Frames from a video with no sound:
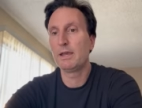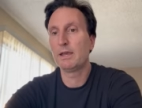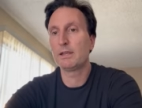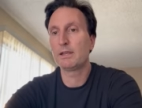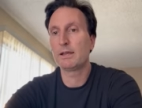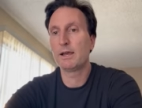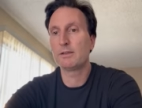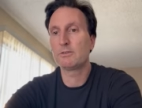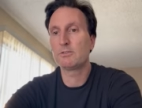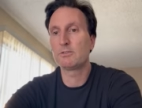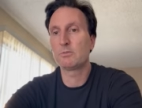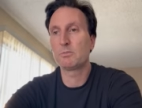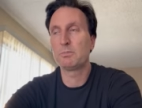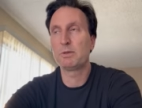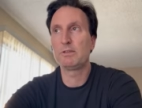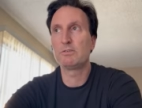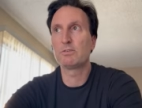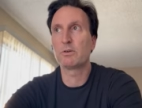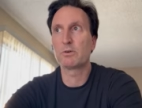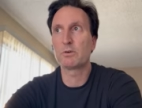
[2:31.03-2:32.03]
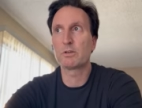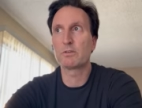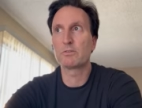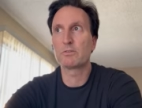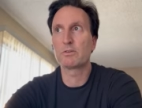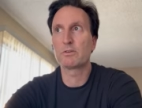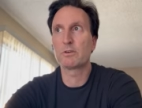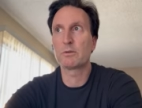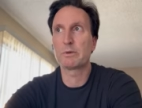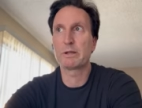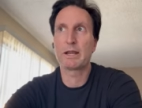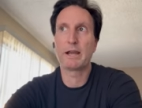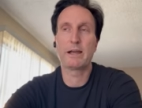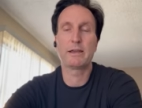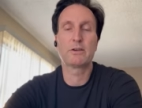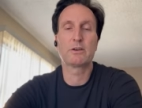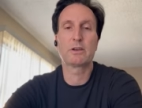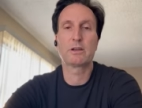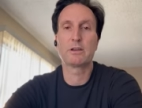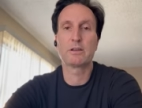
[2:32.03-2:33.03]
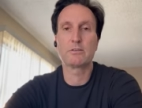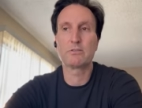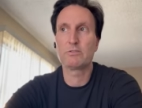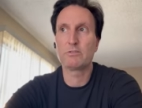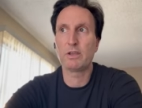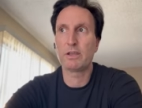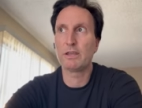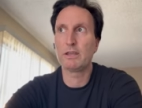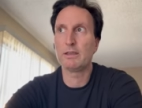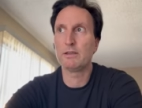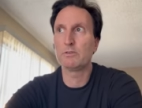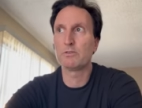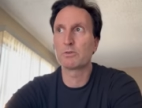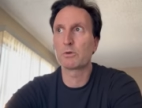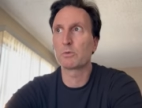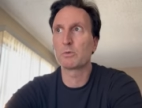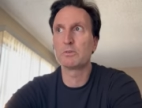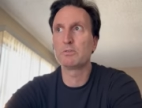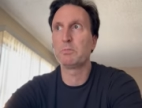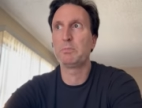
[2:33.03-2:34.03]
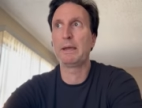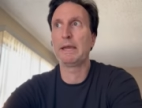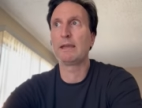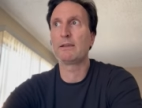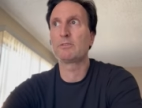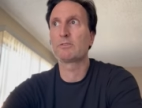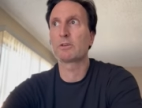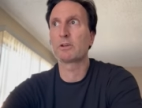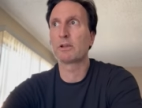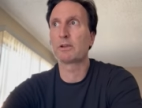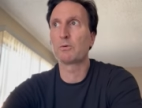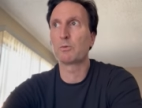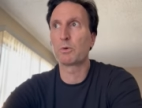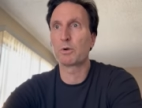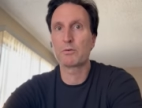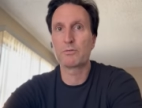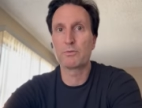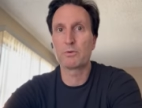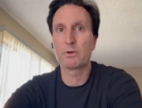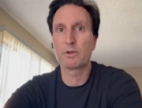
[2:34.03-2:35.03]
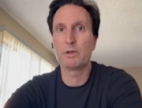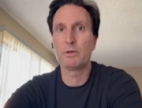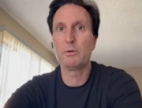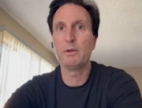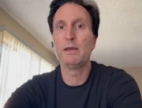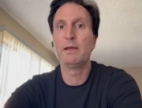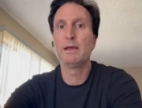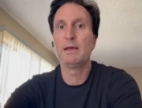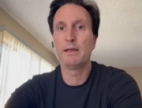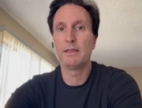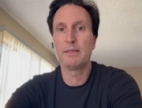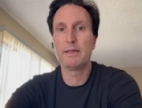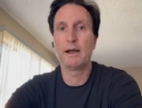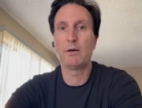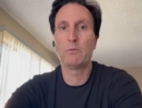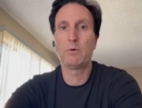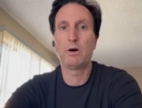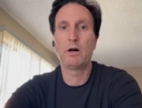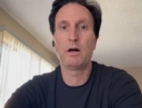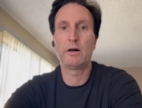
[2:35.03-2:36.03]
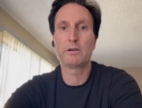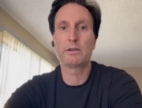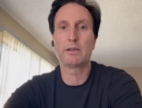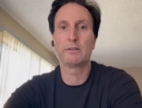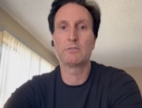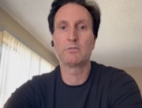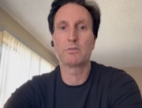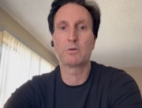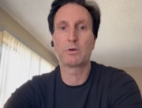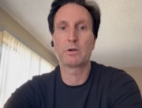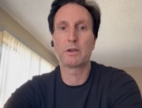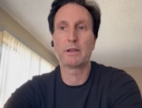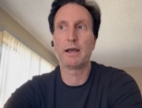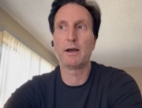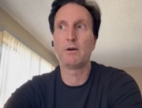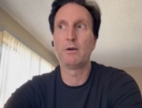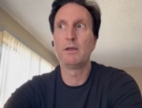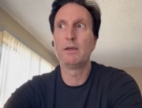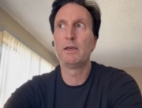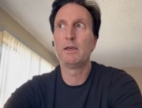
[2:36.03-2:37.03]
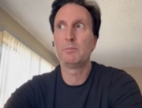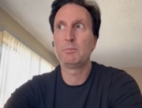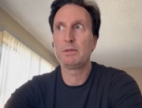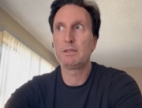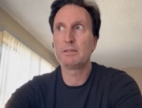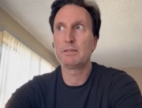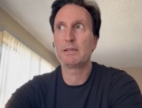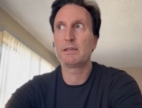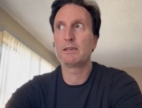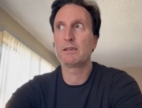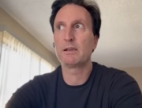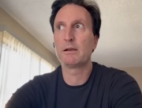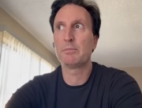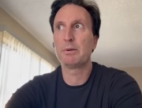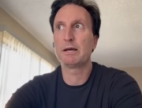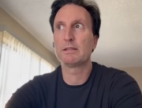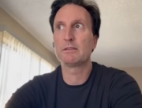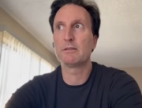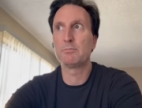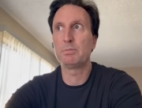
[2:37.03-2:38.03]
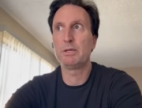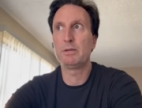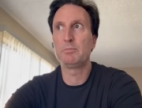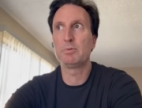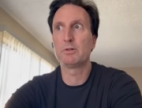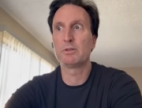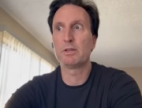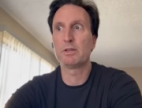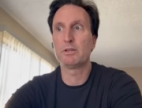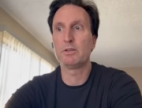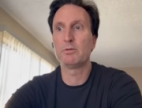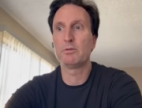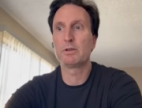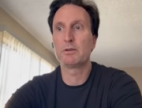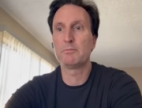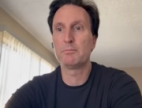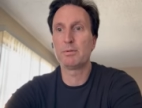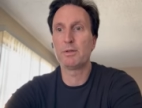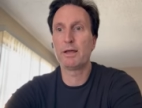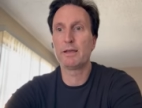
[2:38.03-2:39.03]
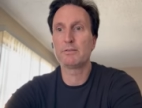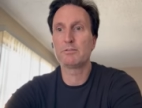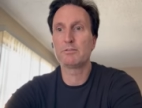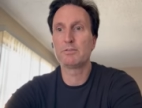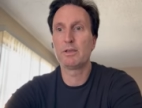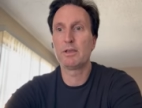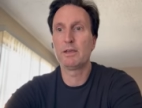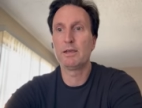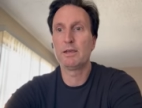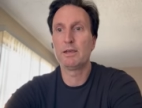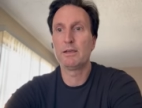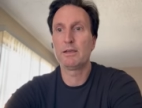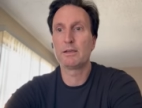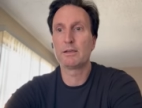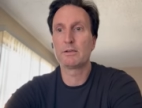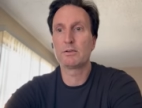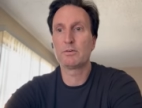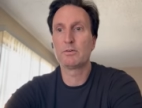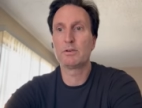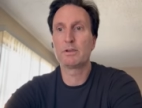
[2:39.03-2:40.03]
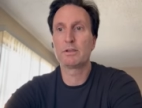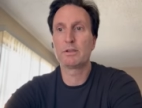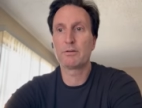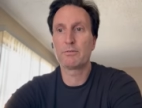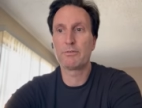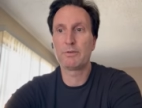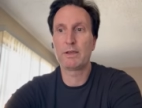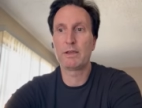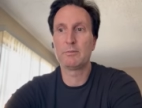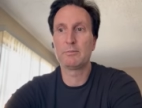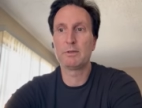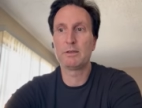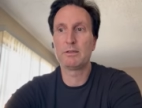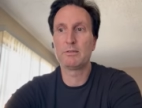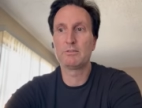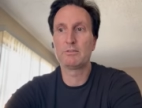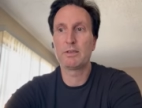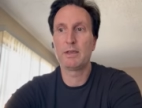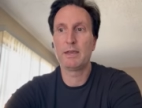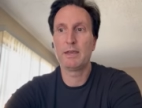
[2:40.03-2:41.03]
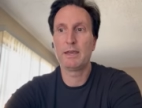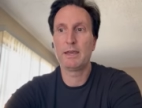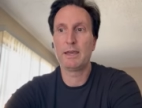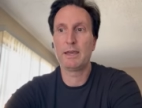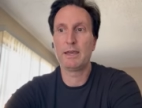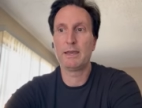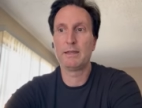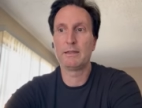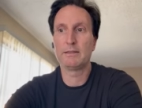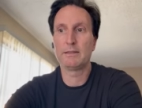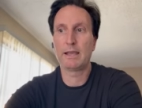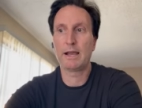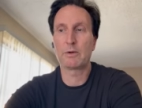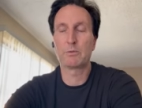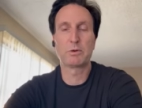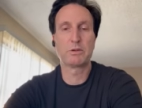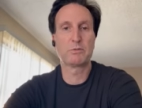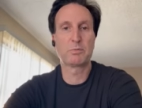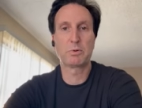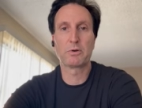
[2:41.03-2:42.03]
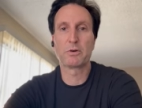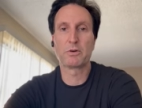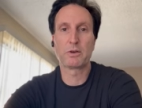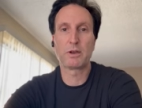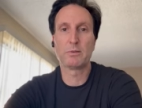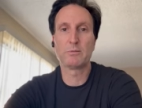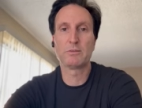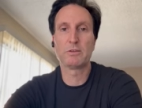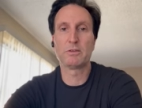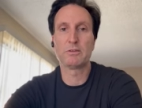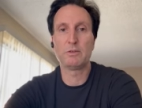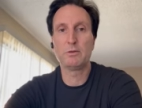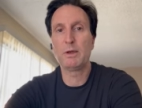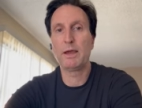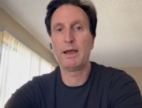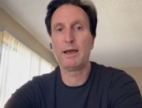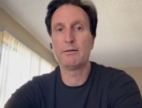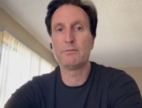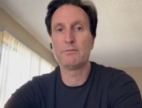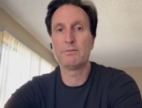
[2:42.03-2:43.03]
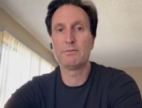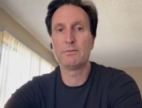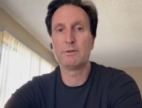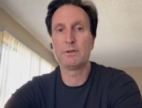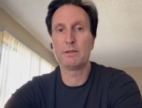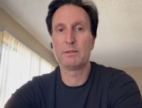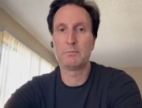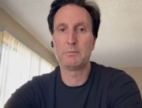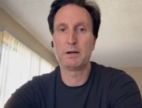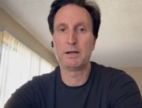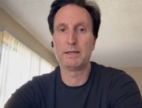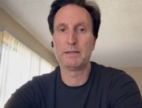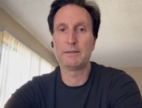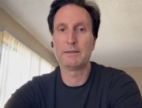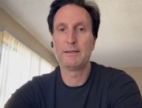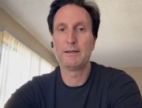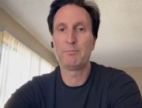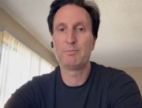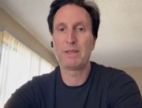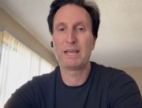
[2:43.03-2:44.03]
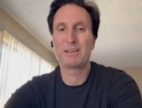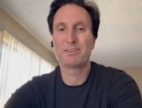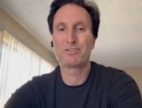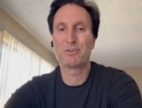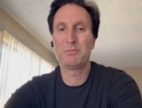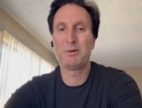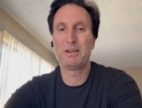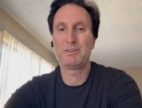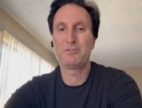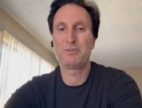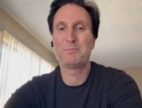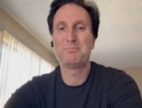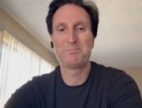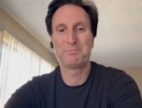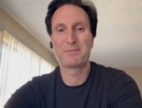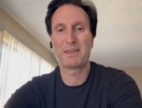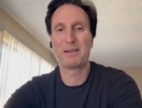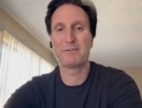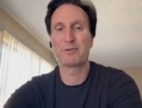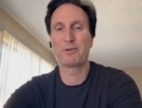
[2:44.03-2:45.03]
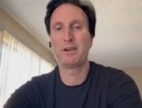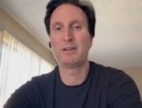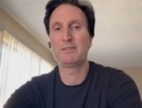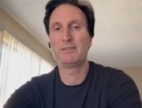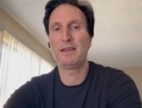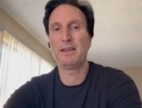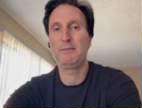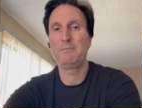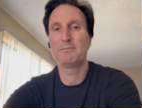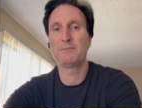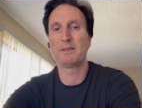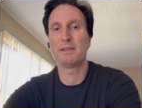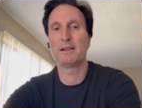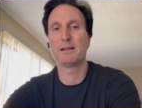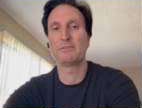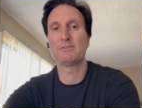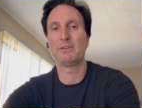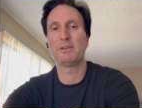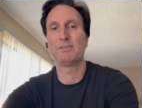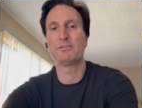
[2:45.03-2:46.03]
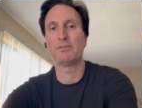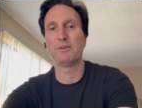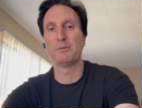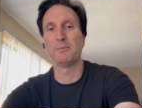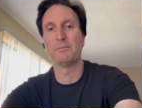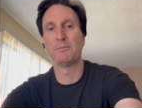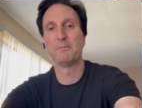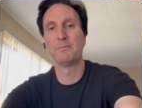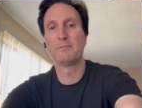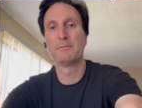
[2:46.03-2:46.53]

and not be so concerned about how you're going to exchange or which banks are going to work for you. That will all get sorted out. Be thinking about the people that you can bless, including your families and the outreach programs that you have in mind. Thanks so much. Have a great day, and I'll see you soon.